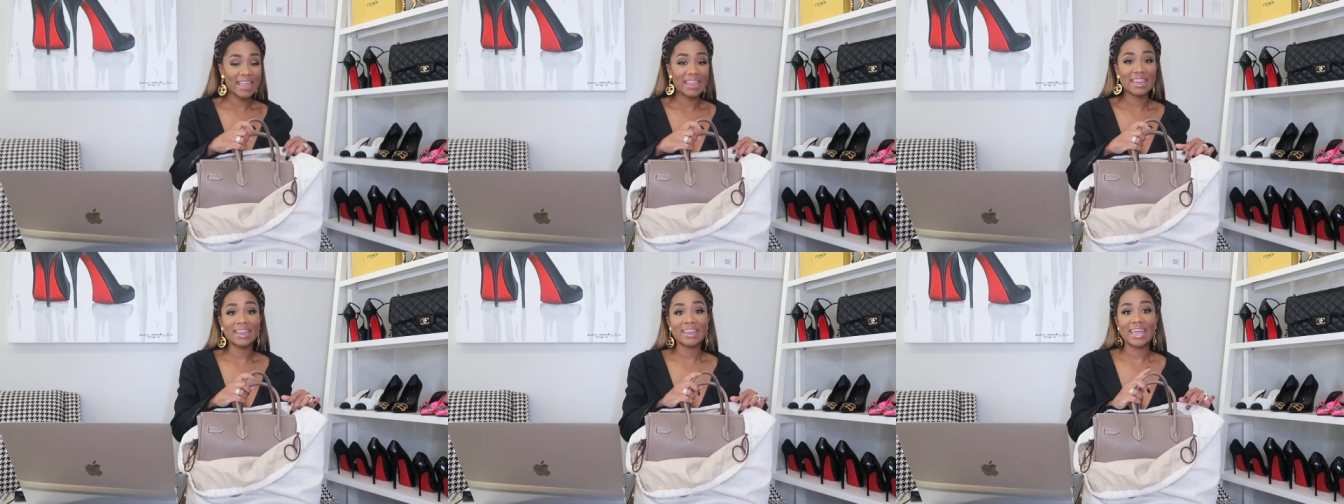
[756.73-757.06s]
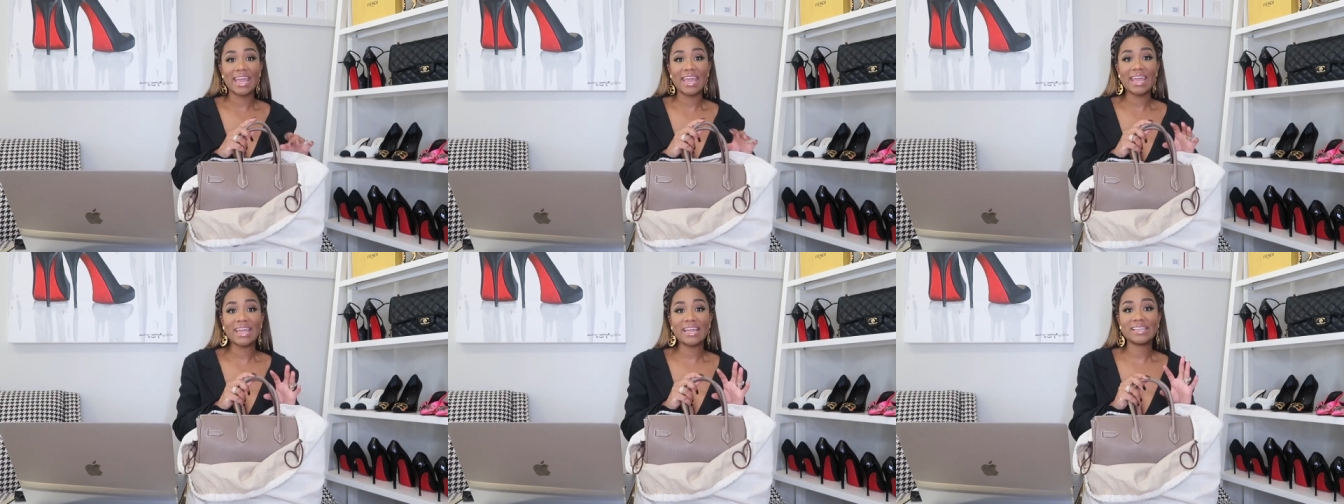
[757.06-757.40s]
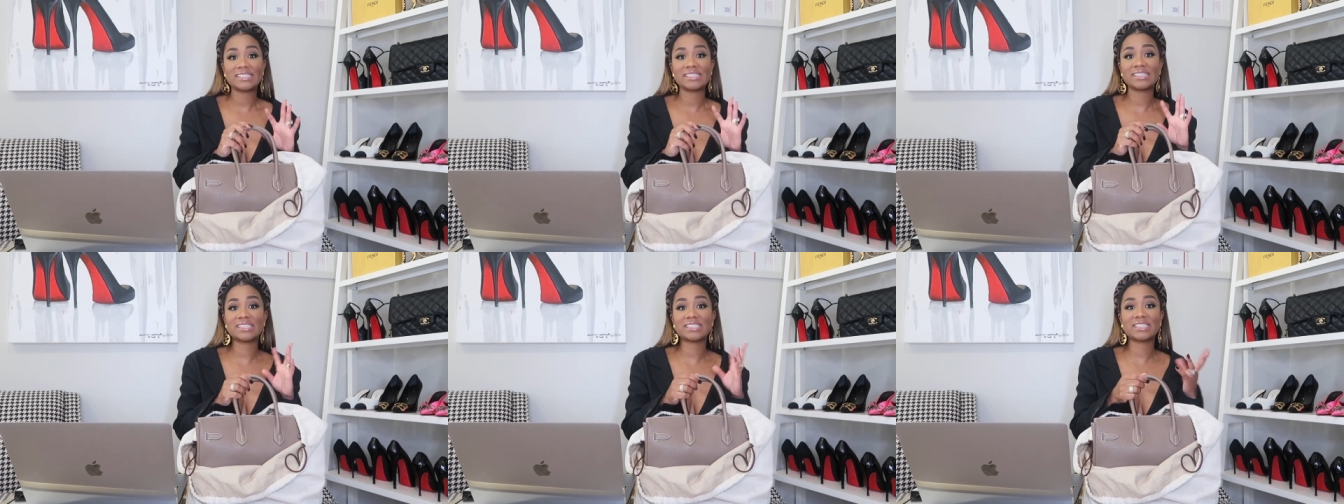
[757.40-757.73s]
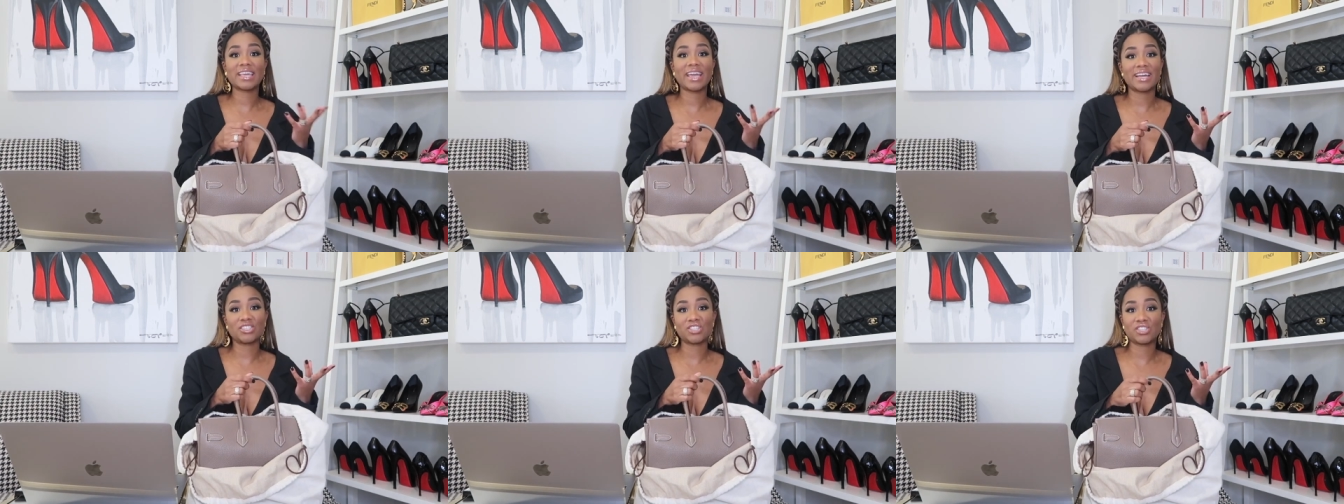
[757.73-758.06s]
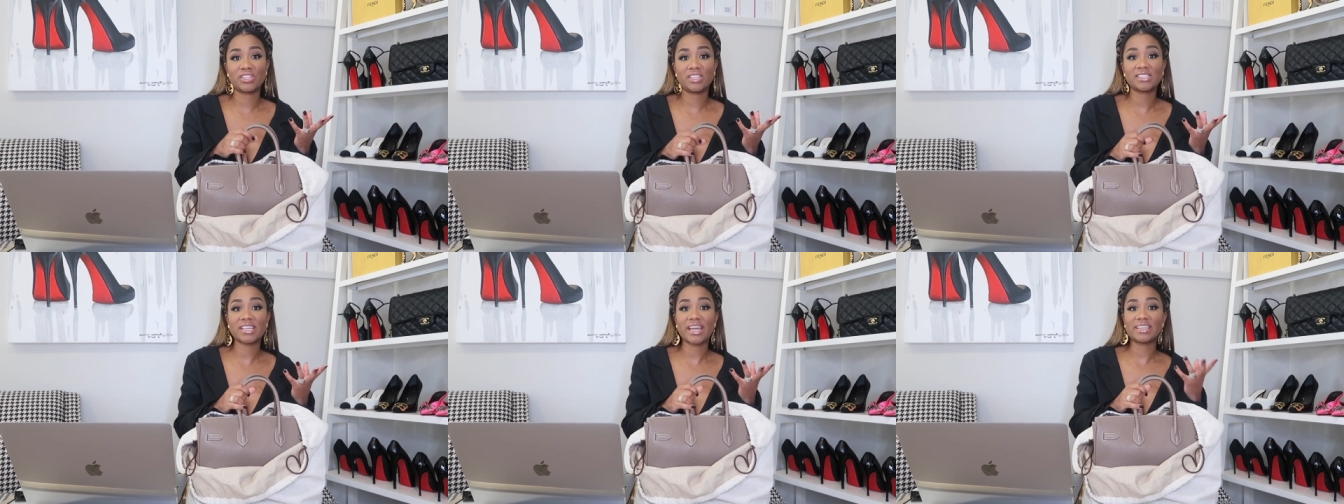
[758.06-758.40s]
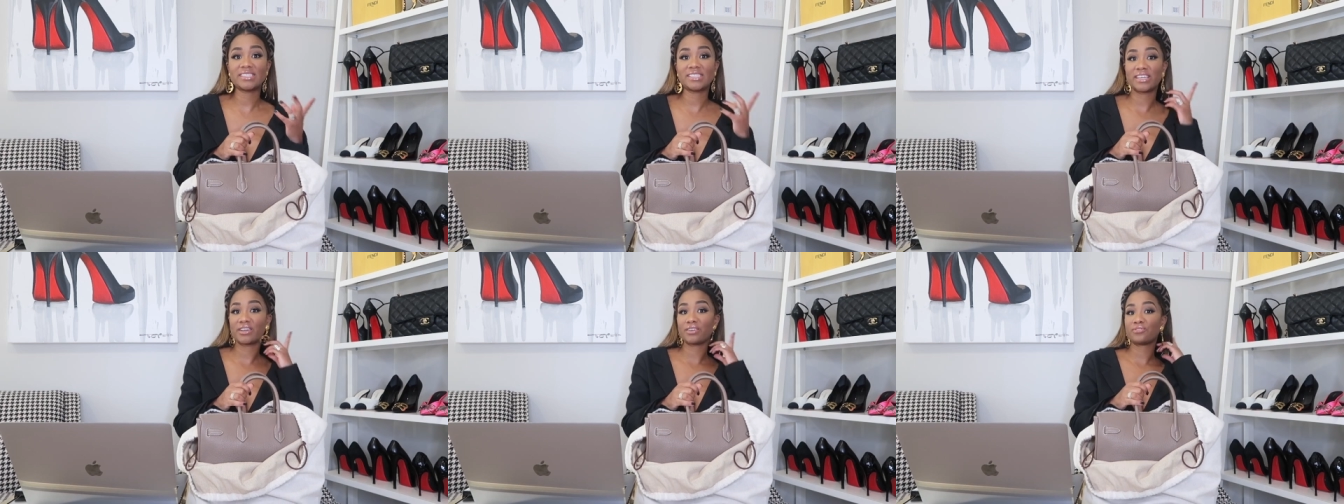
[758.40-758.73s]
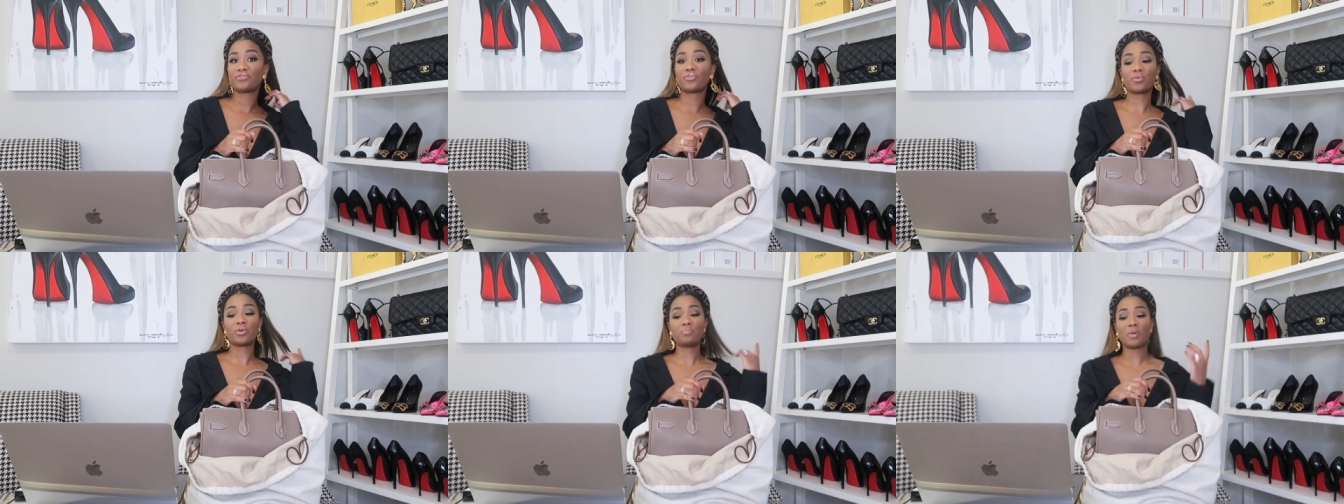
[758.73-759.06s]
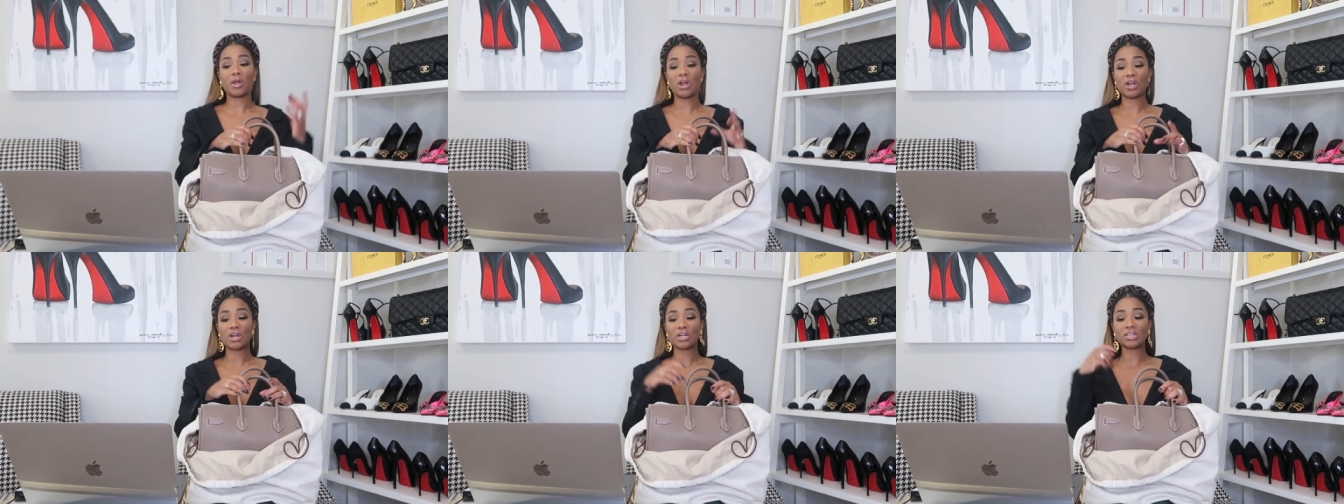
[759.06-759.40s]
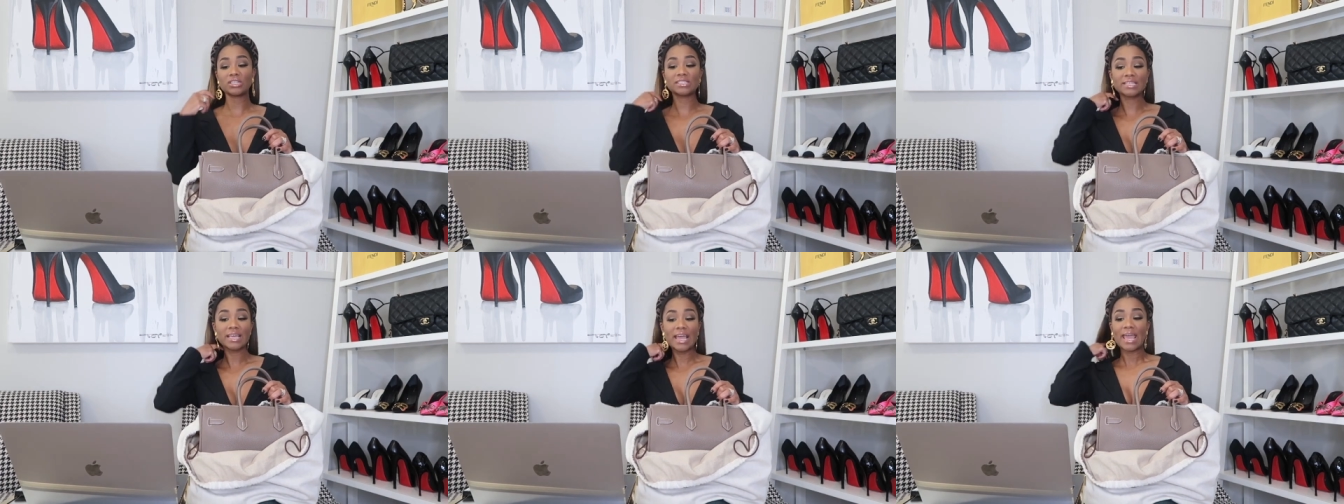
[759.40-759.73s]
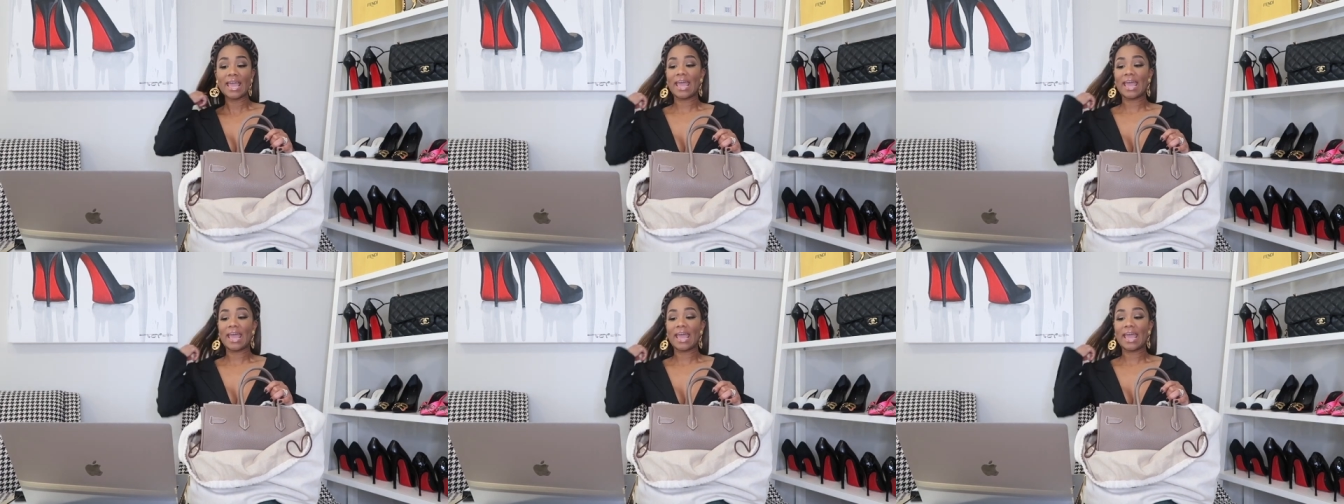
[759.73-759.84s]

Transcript: they sketched this idea for a purse.